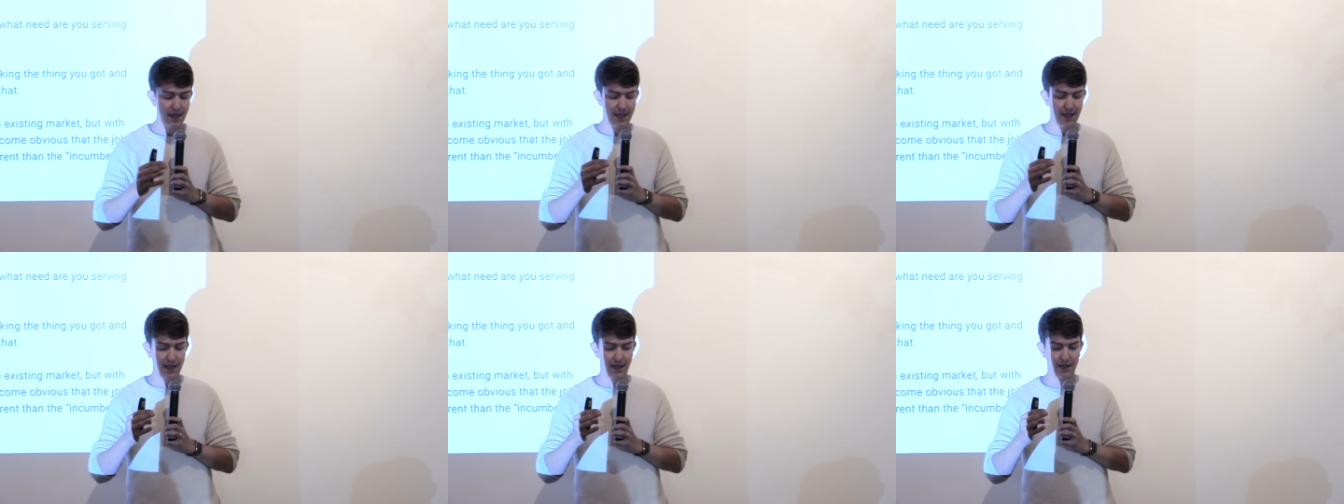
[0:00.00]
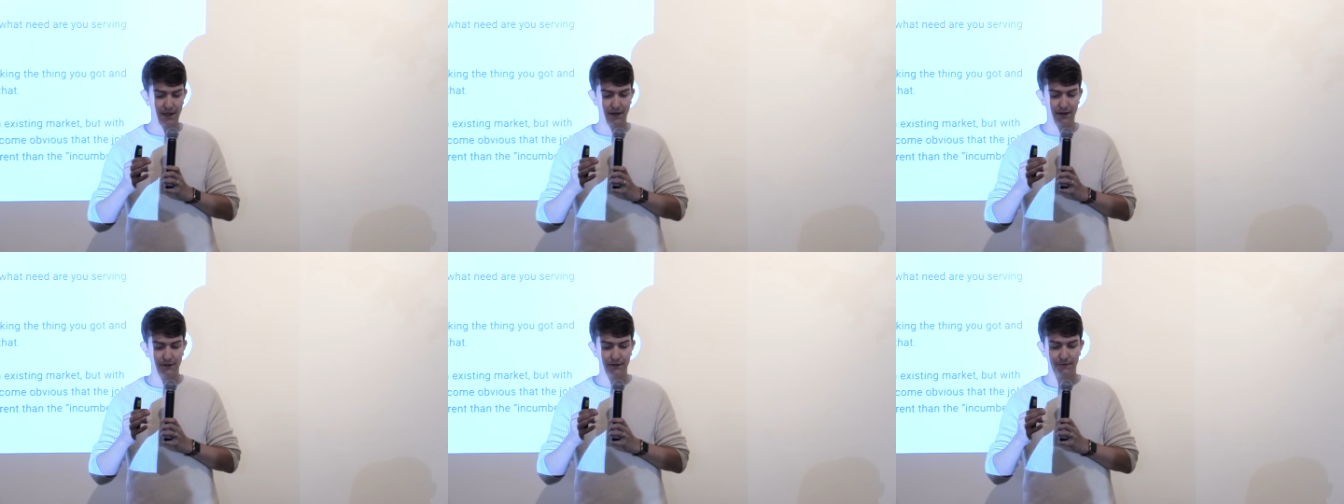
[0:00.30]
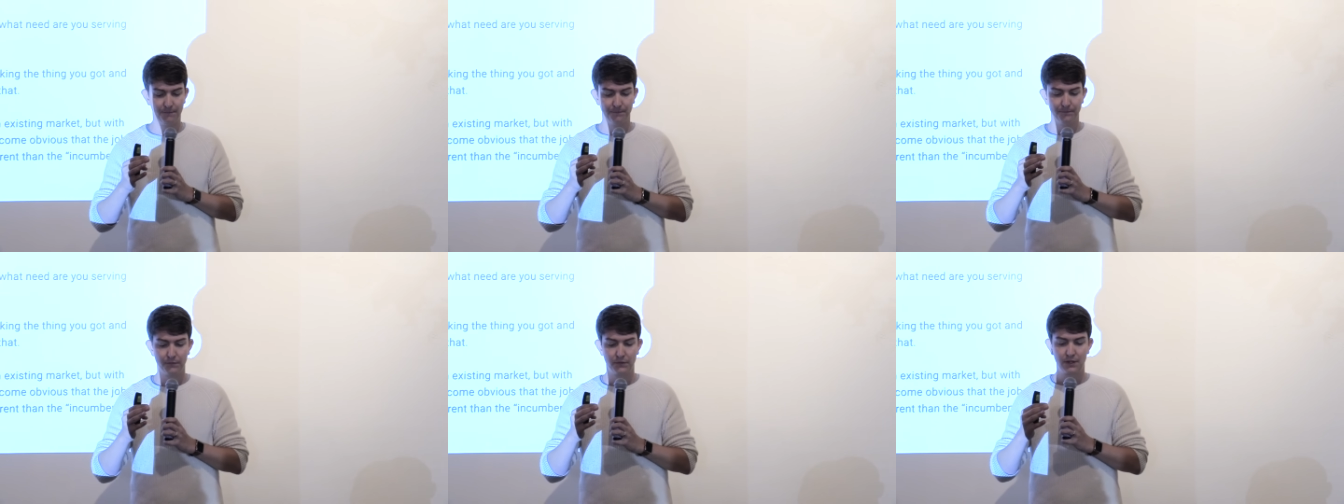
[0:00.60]

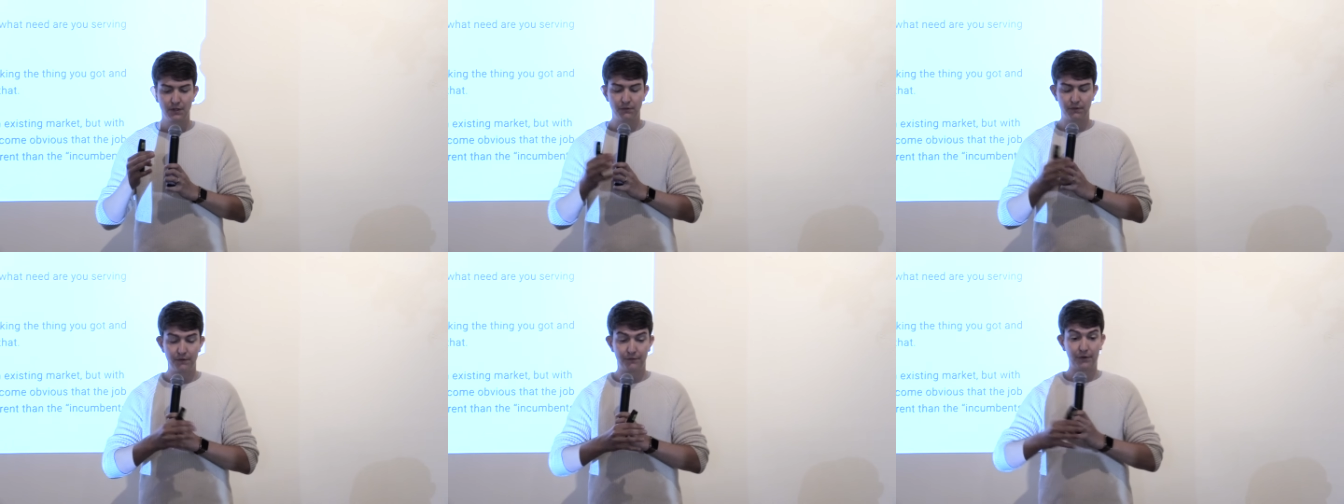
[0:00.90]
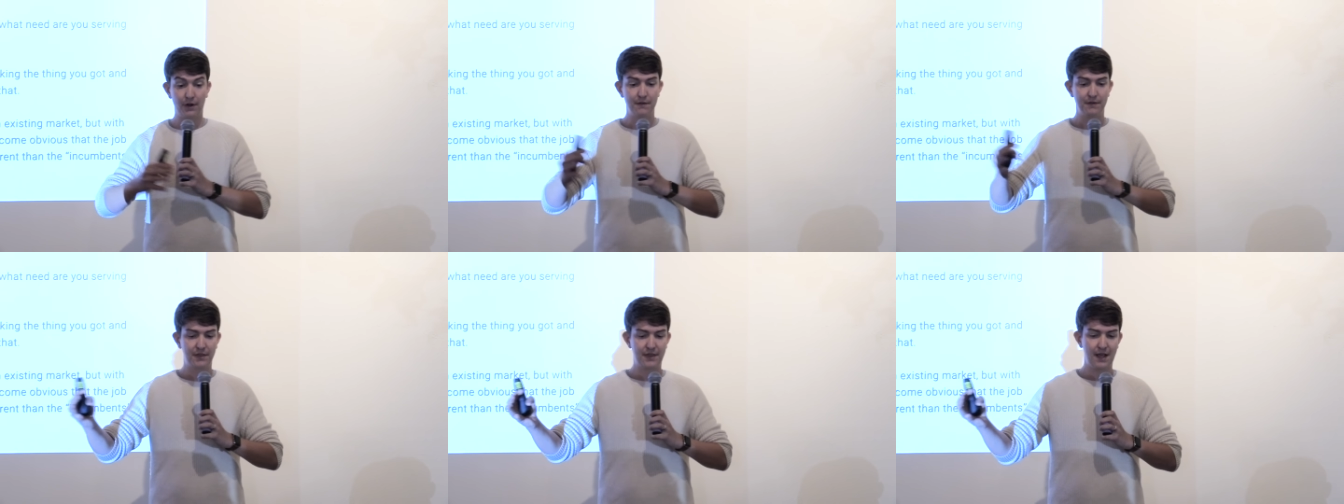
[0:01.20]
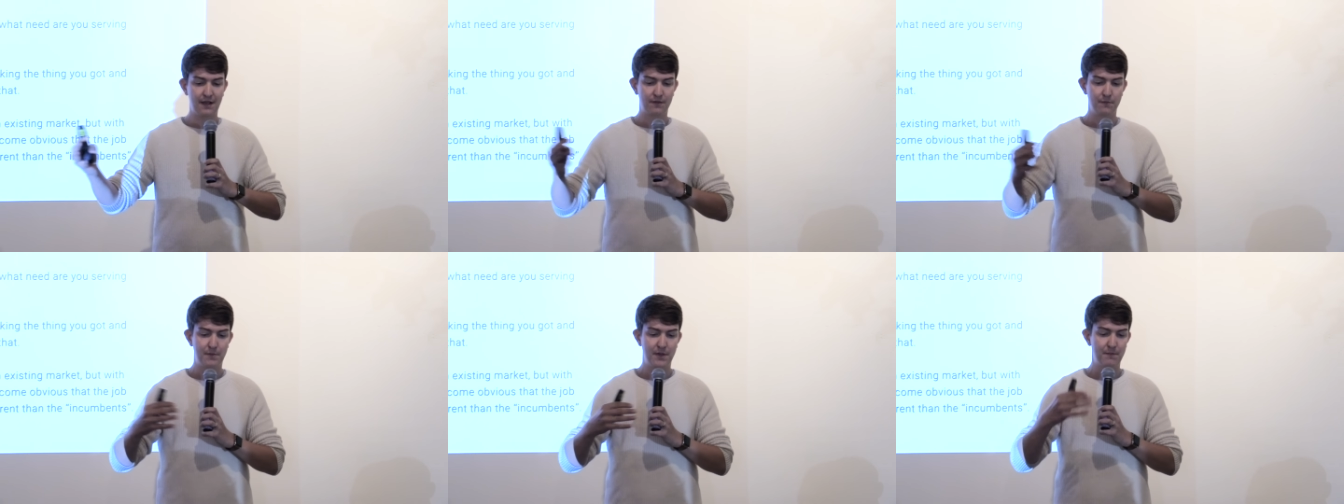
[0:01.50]
and it was in front of
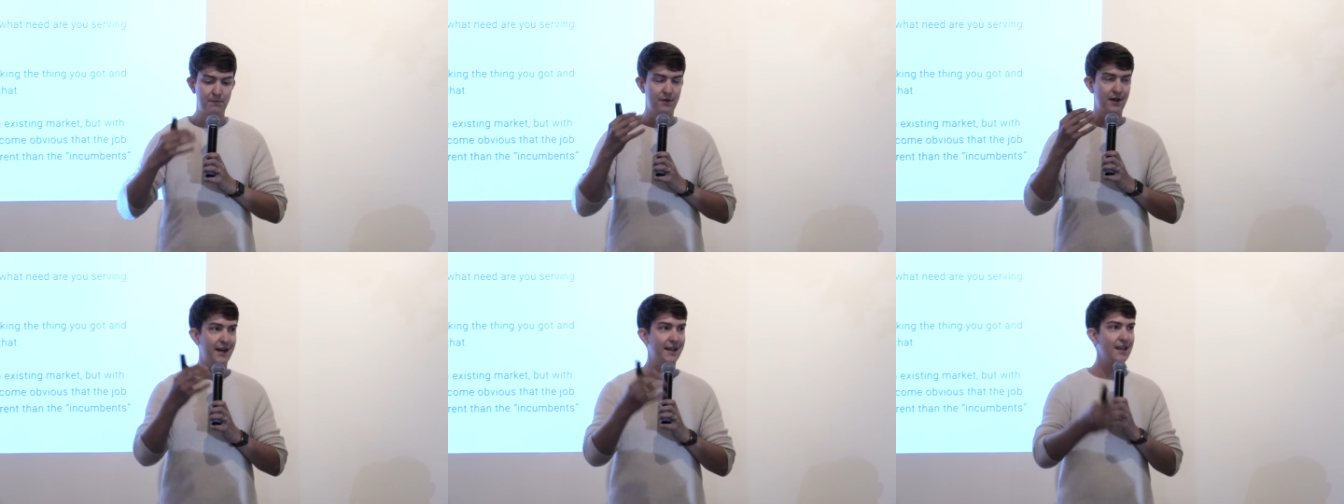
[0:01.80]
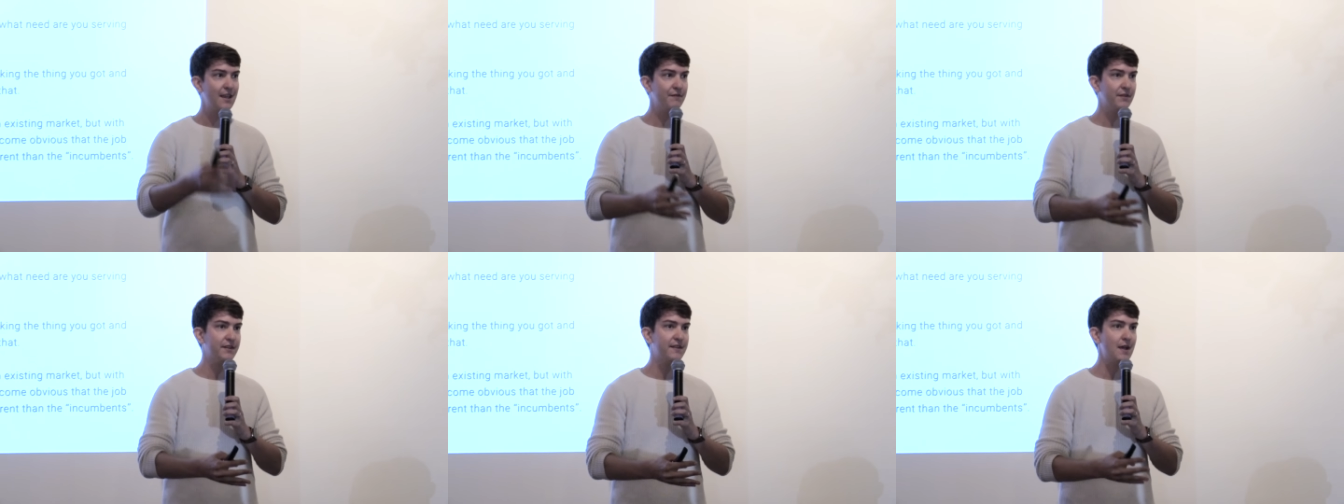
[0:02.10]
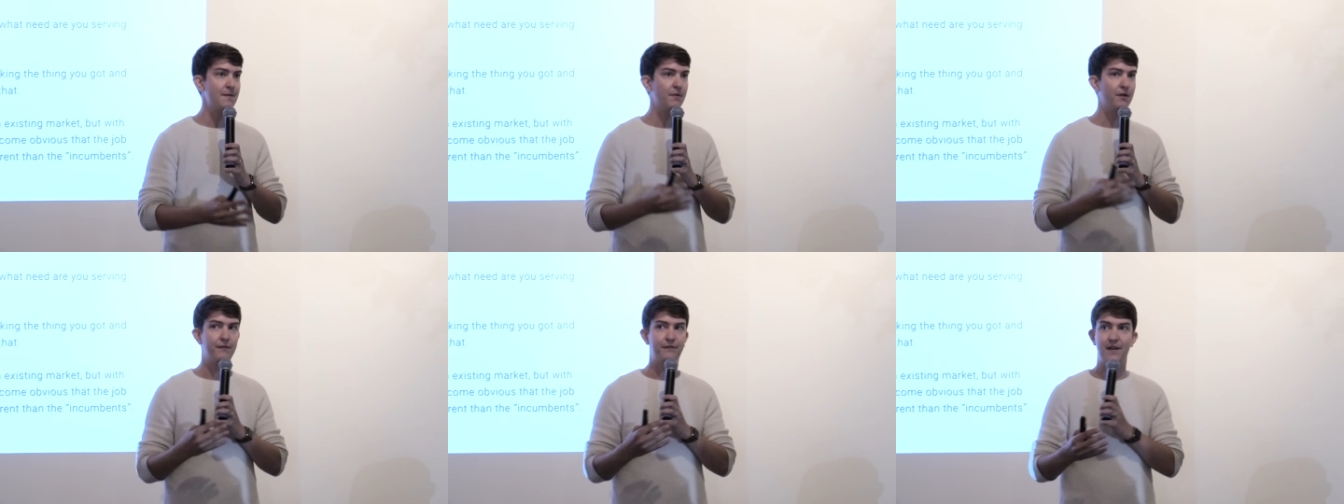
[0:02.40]
1,000 people, and I gave a
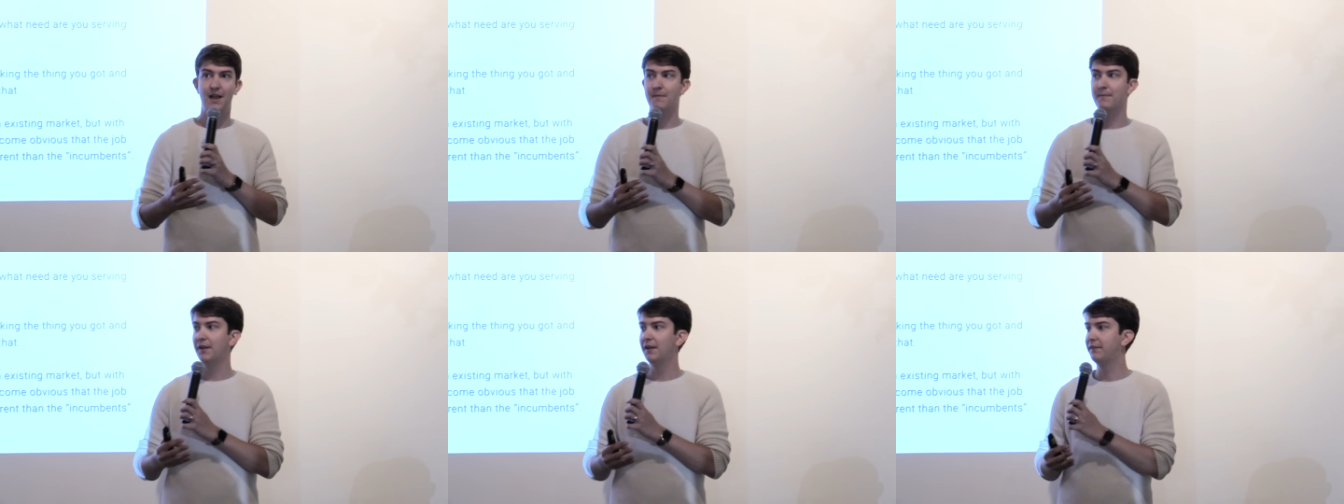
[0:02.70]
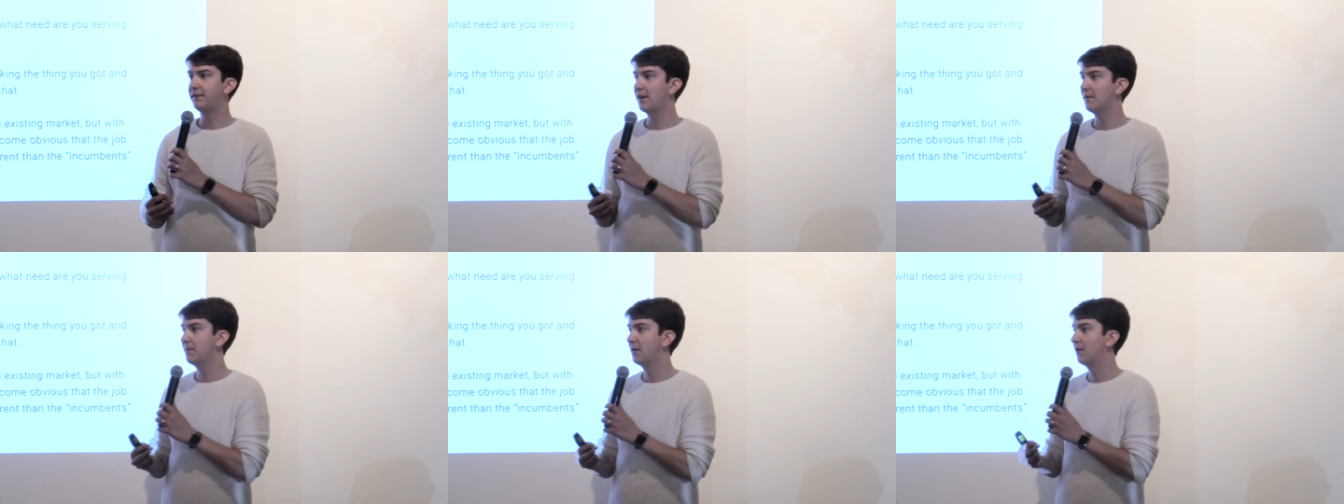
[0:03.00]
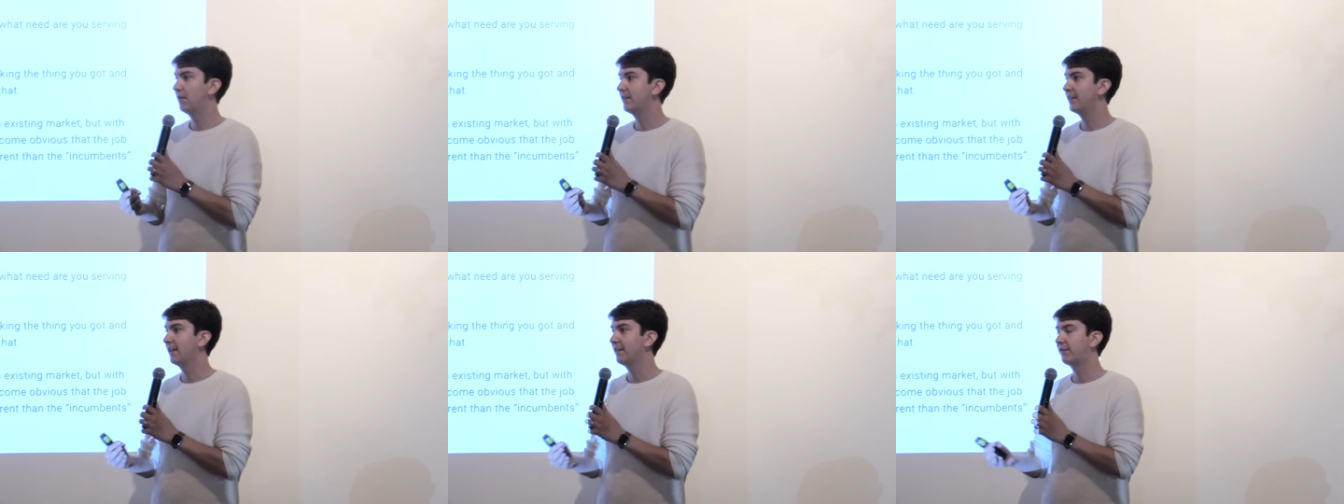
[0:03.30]
demo, a 5-minute
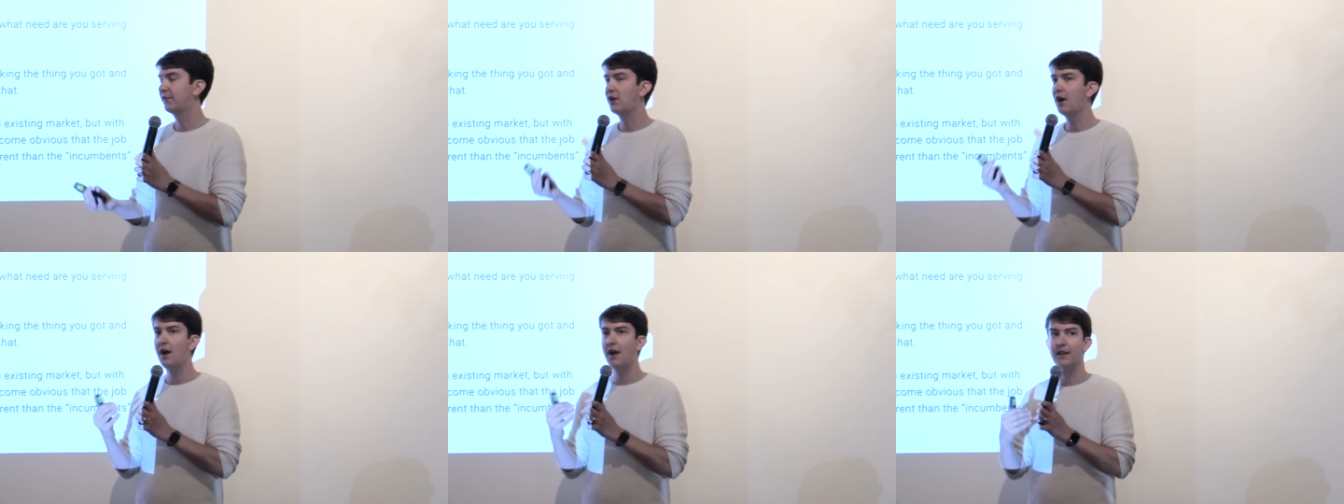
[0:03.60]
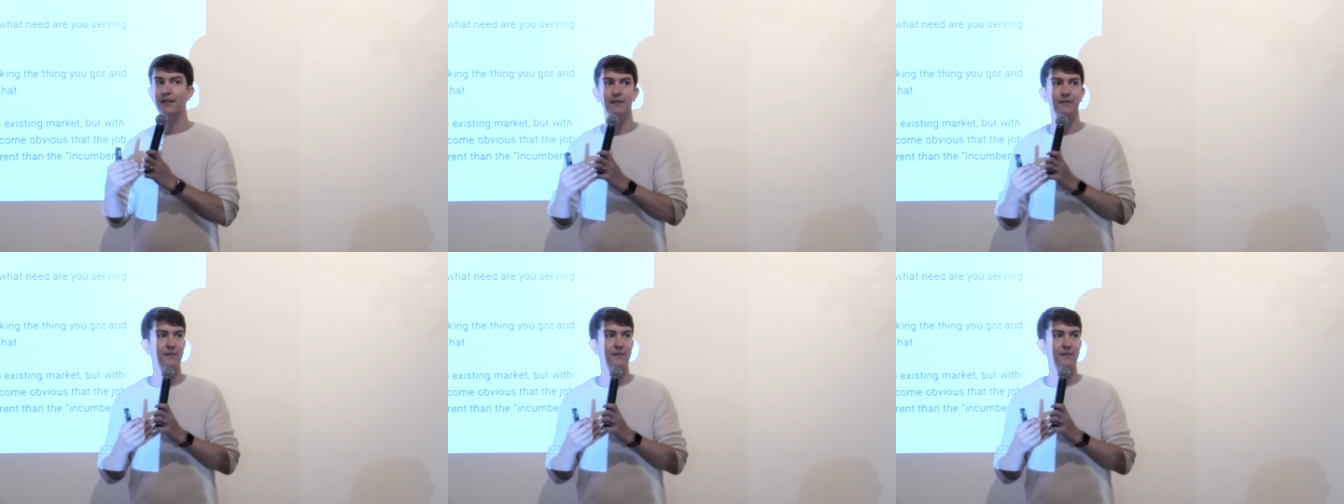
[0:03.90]
demo, and then Scott,